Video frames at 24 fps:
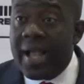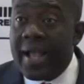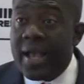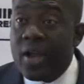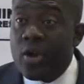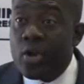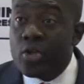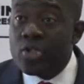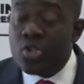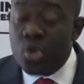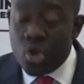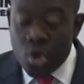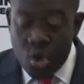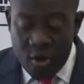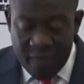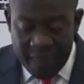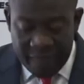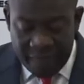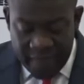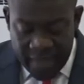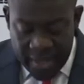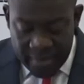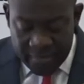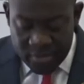can also
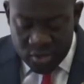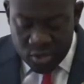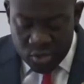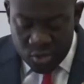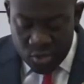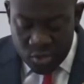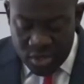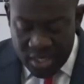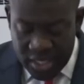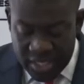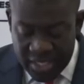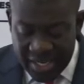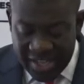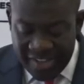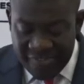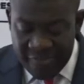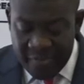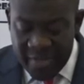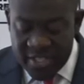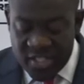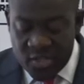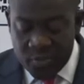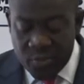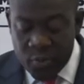confirm to you that
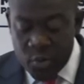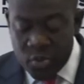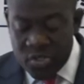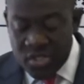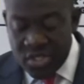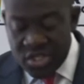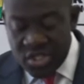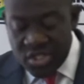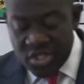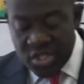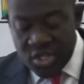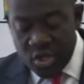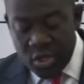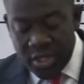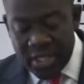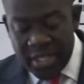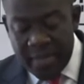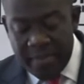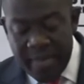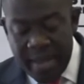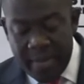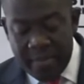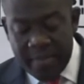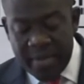government's position on
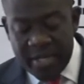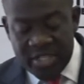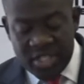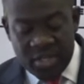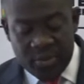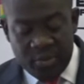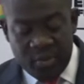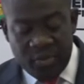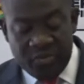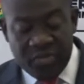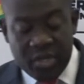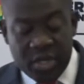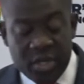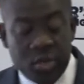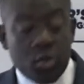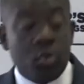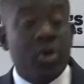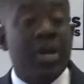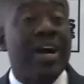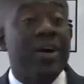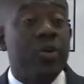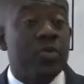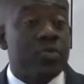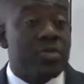the membership of the
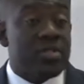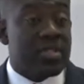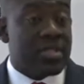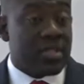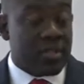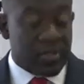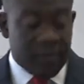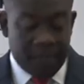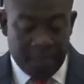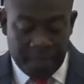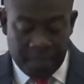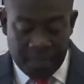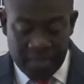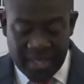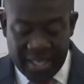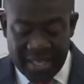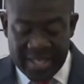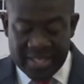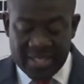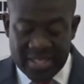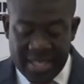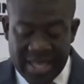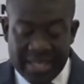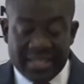new council
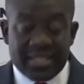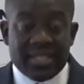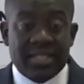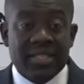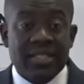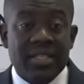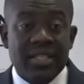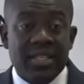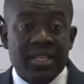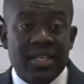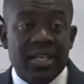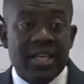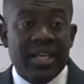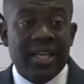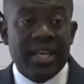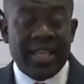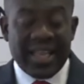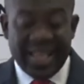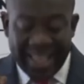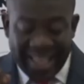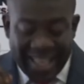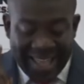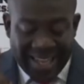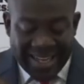is that
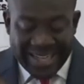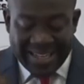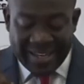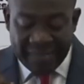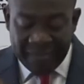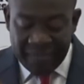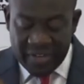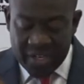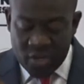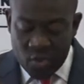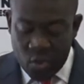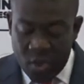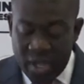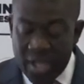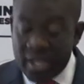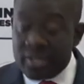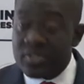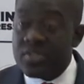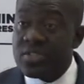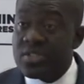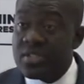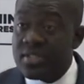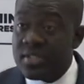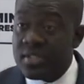
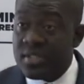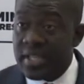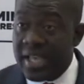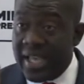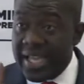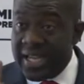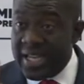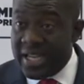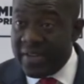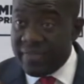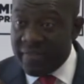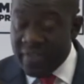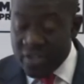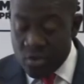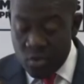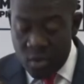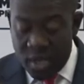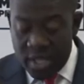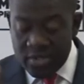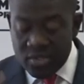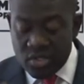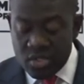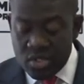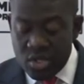individuals
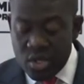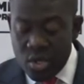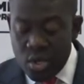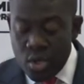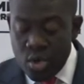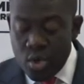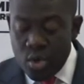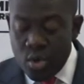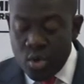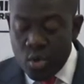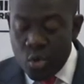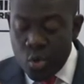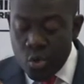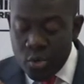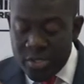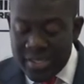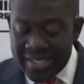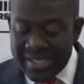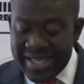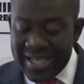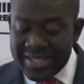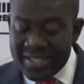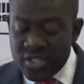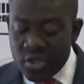who
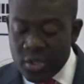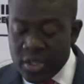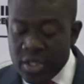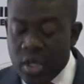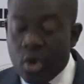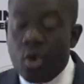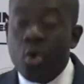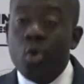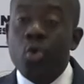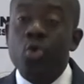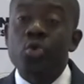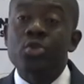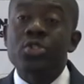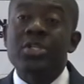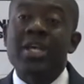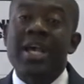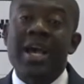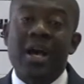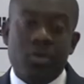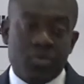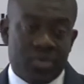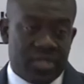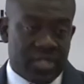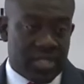sat on the old
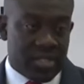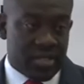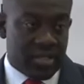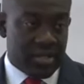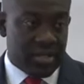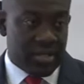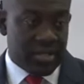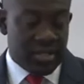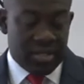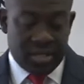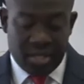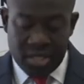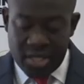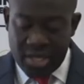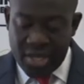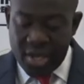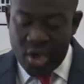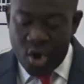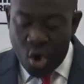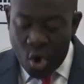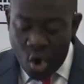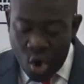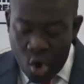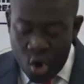council
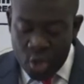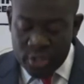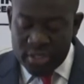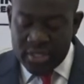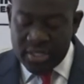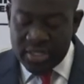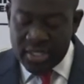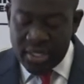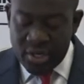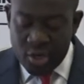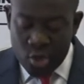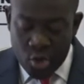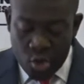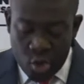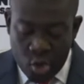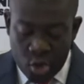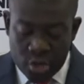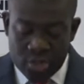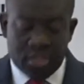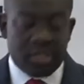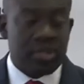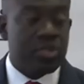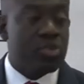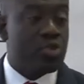ought
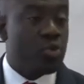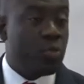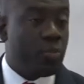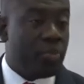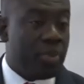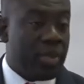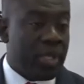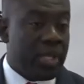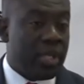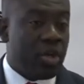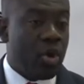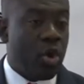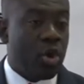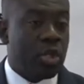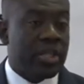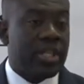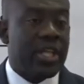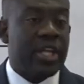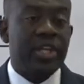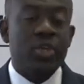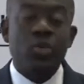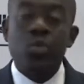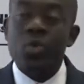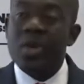not to be on
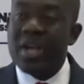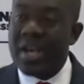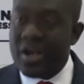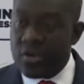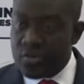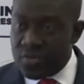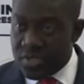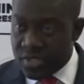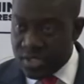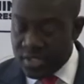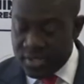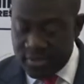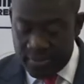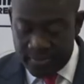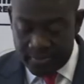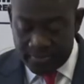the new council.